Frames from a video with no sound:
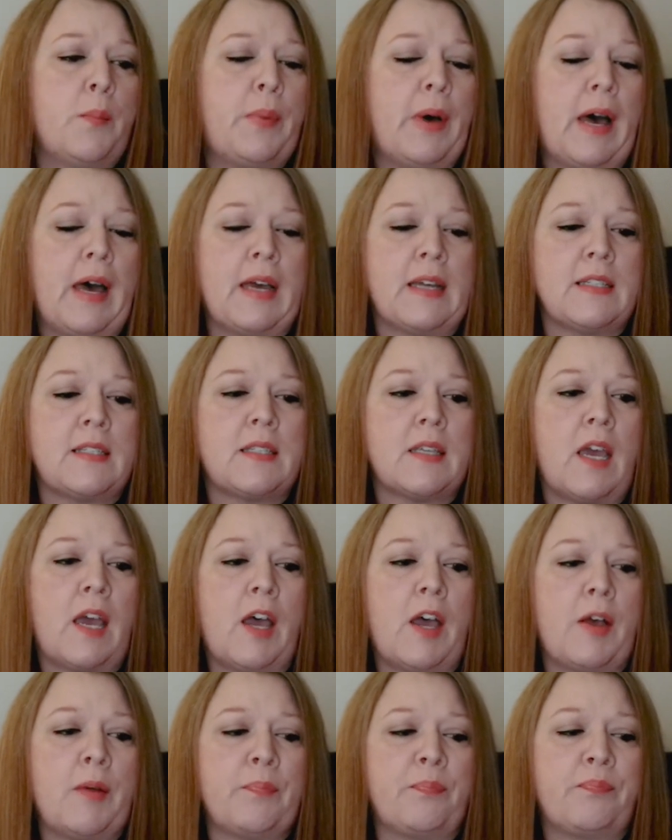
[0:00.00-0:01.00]
But
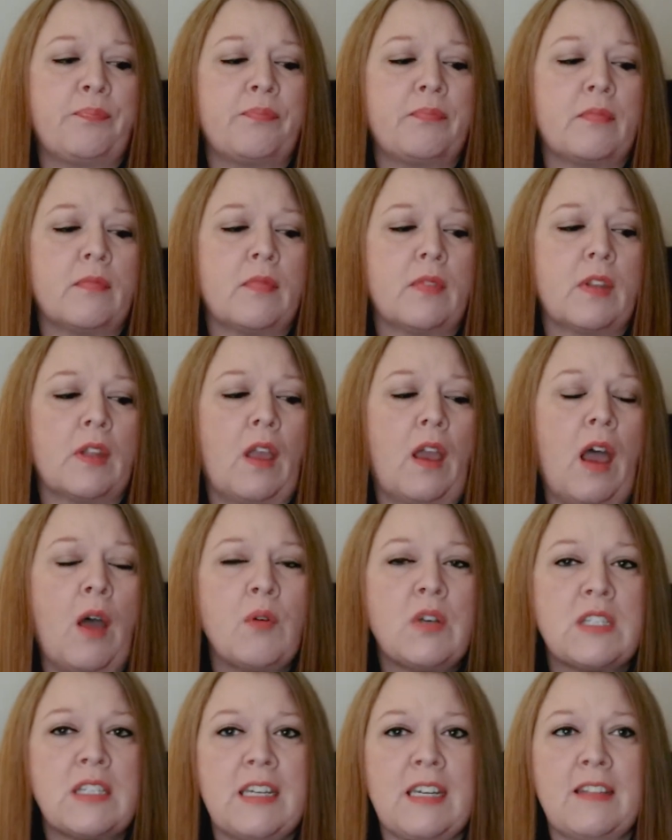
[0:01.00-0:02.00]
um, I
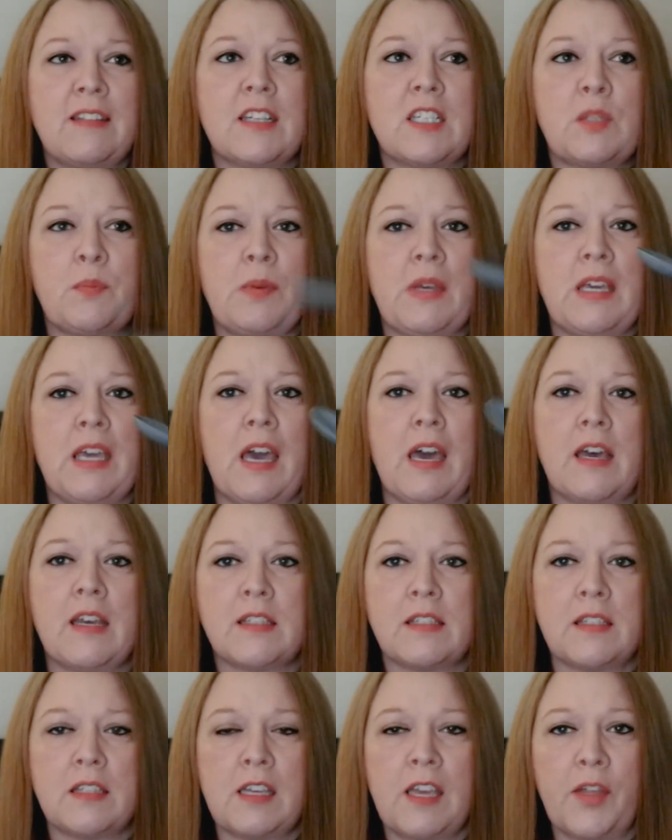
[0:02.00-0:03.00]
was eating this
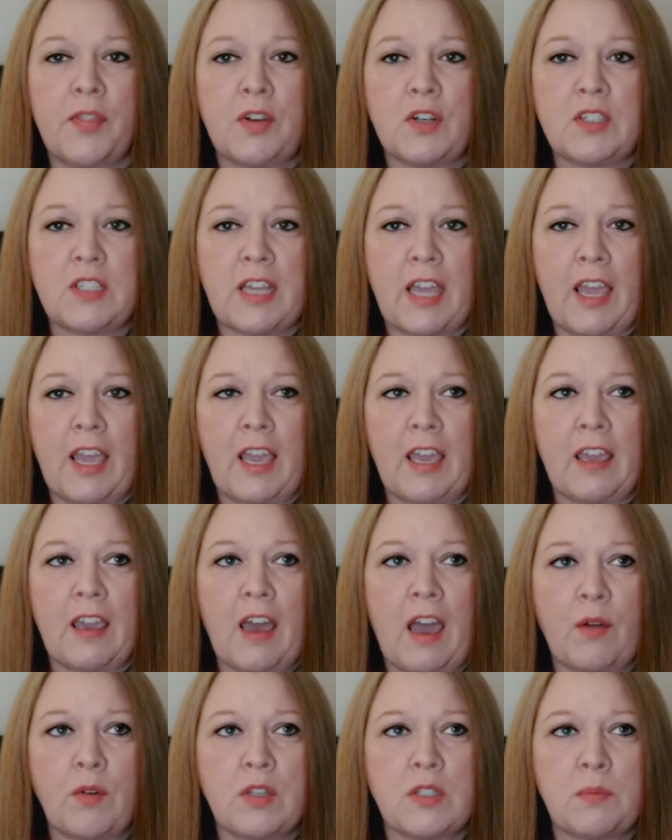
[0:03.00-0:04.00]
because the other day
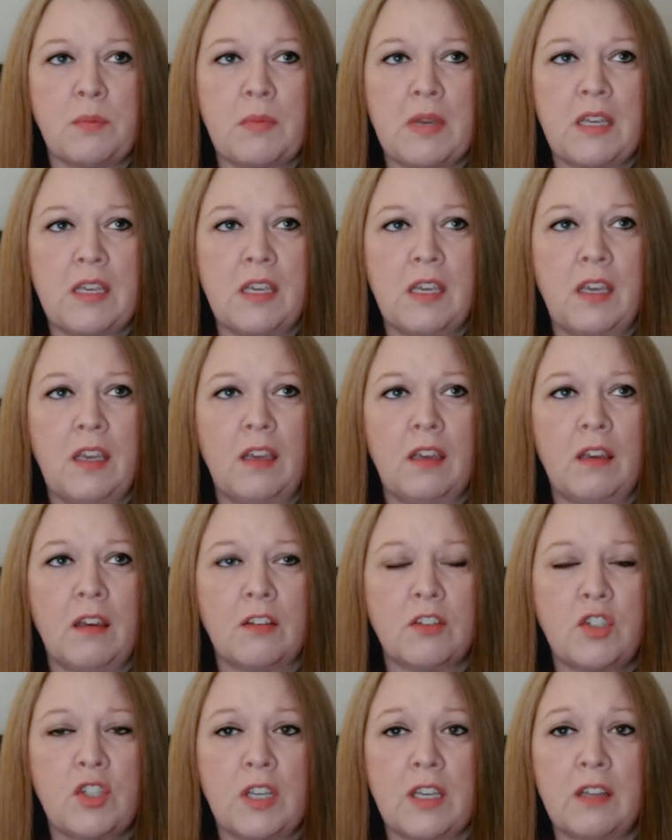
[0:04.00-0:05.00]
I was making
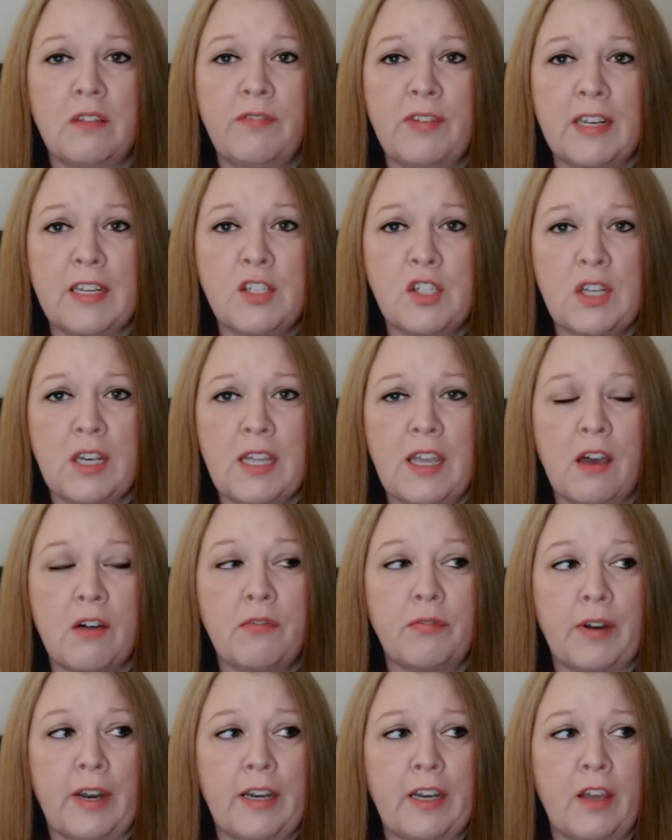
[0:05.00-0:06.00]
chicken fettuccine
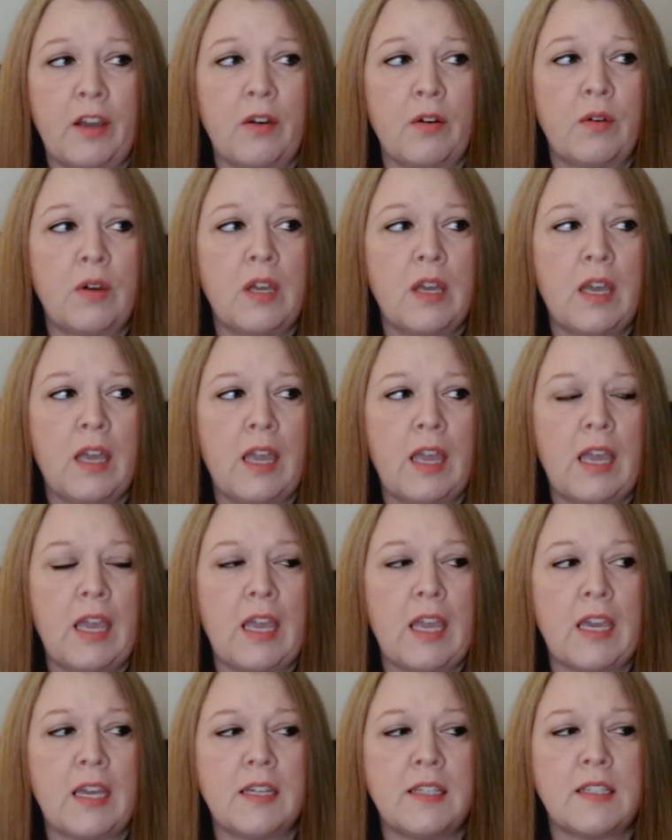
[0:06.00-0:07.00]
Alfredo,
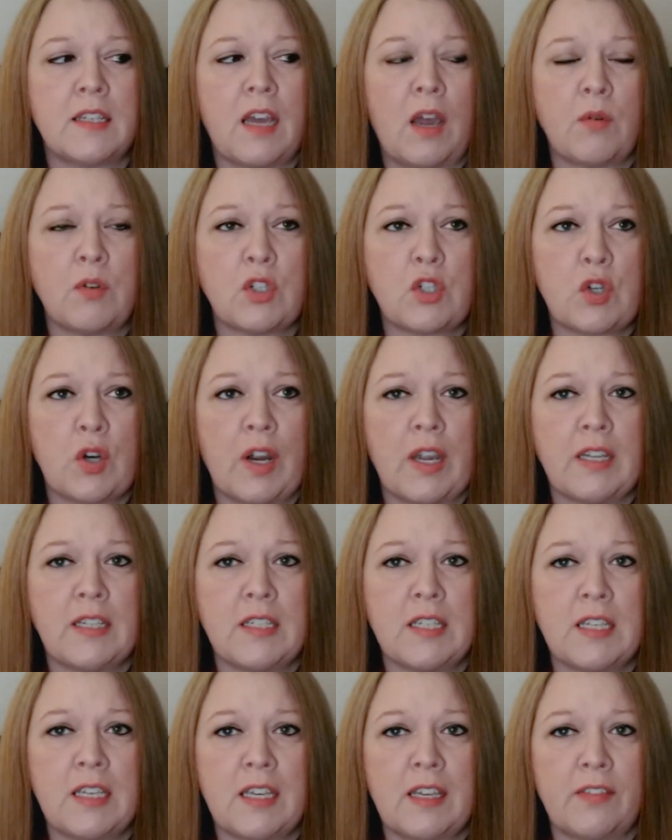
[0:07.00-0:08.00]
and I was trying
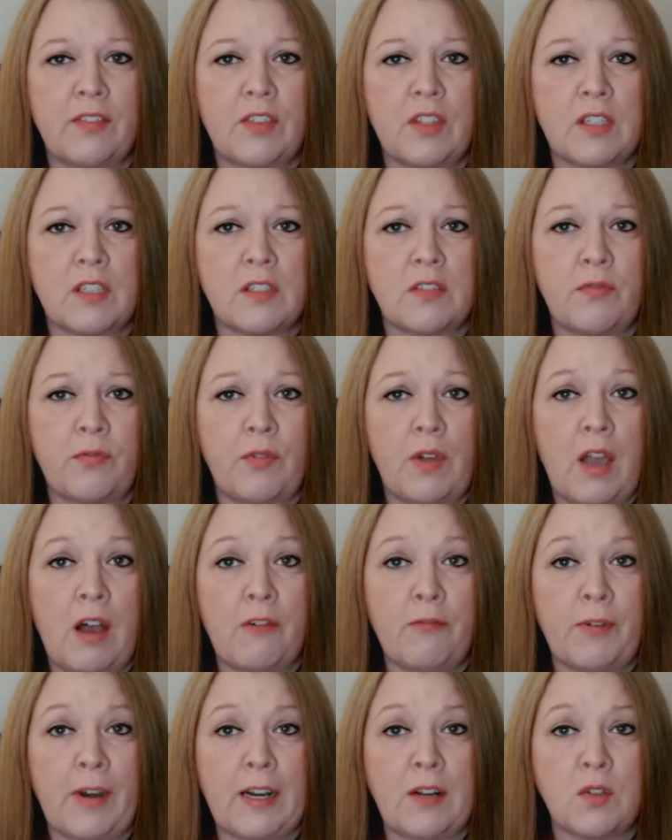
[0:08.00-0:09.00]
to get the
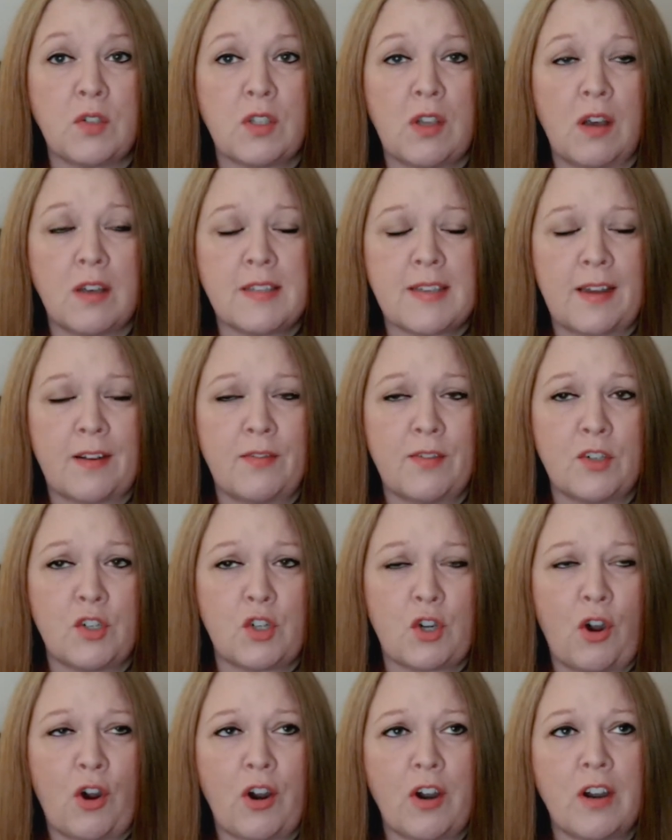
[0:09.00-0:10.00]
Alfredo sauce out of the
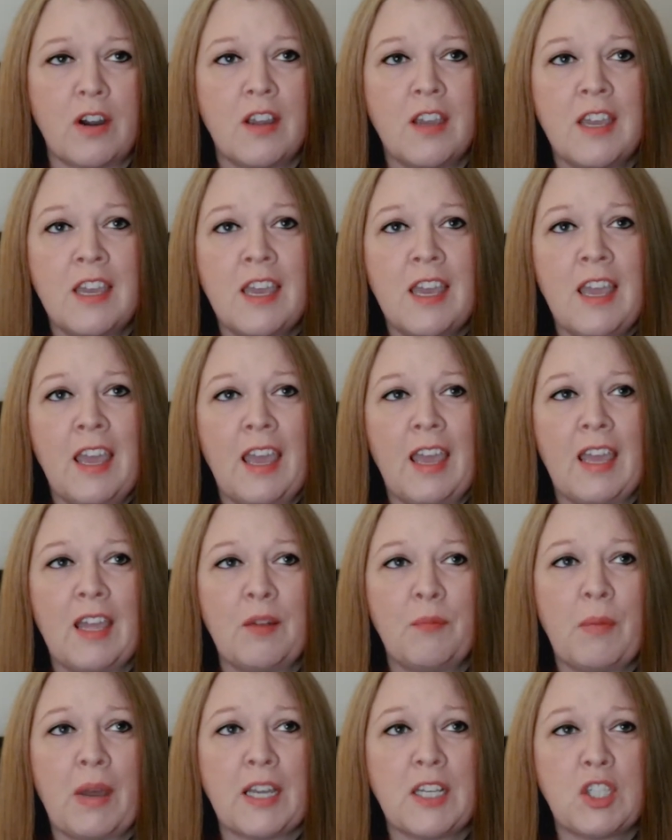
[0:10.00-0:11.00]
jar,
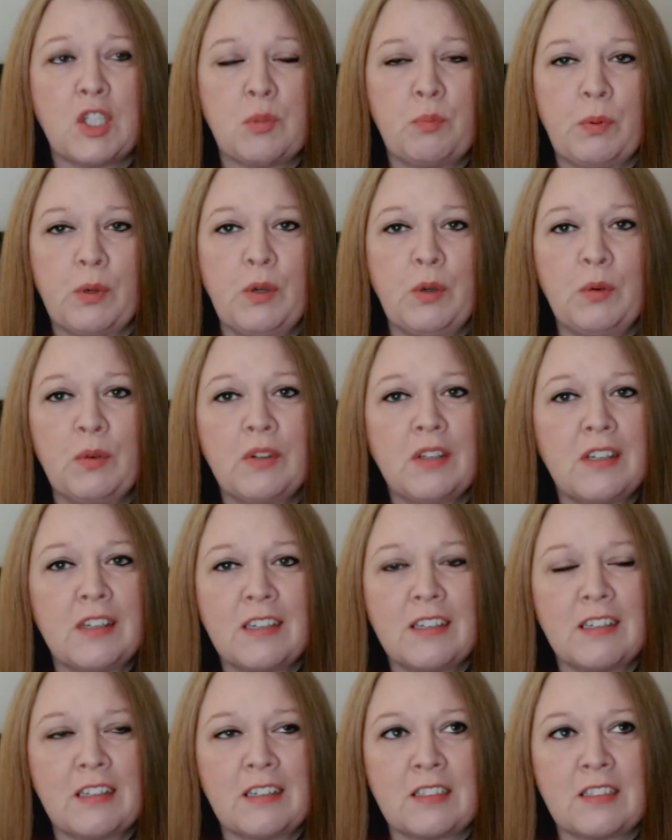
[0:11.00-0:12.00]
and my spoon
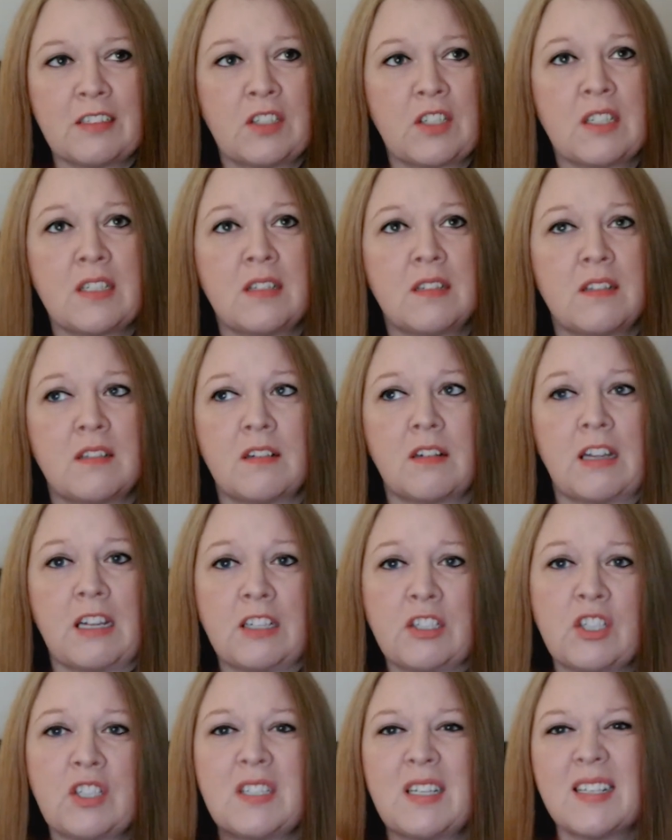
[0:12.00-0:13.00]
doesn't,
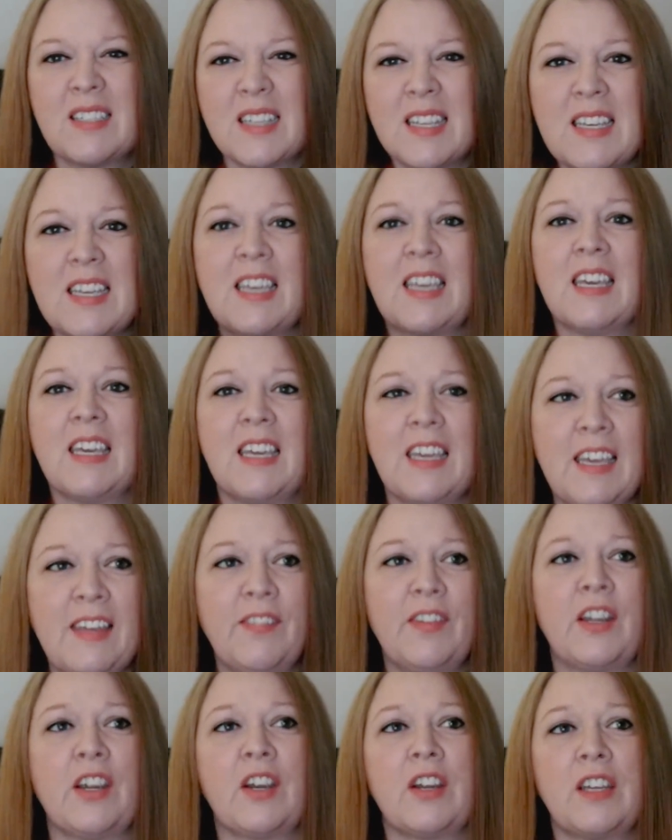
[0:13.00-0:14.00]
it just doesn't get
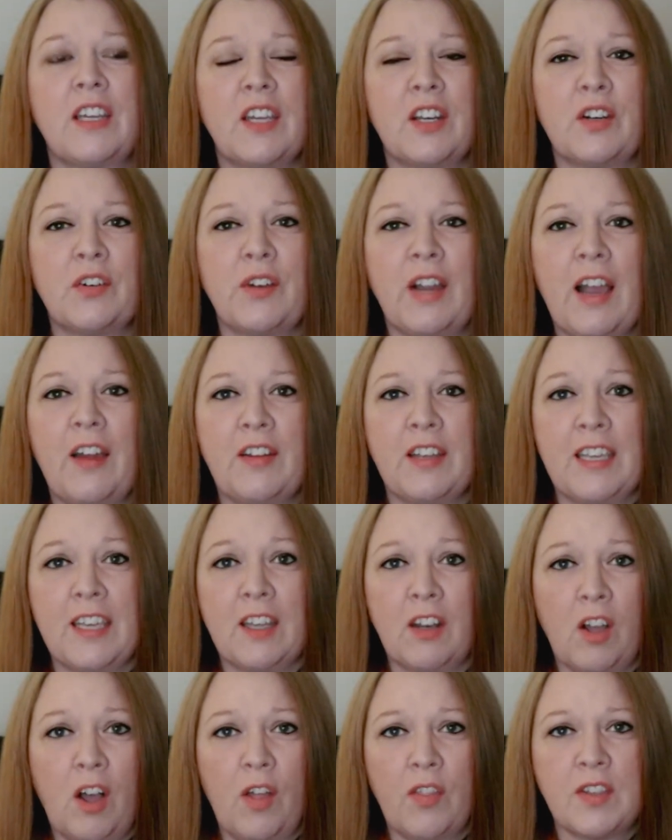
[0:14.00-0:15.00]
in there and get around and
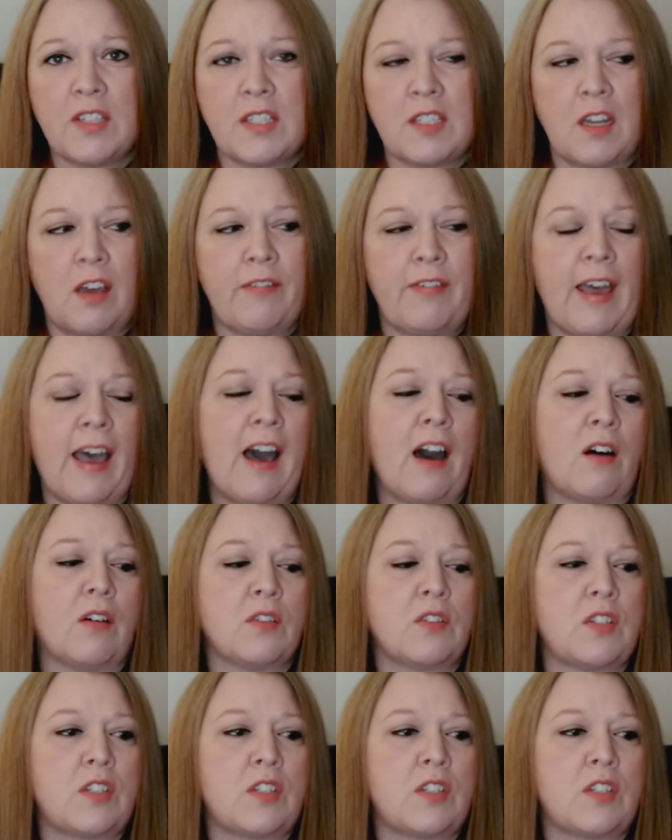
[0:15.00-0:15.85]
get all the stuff out.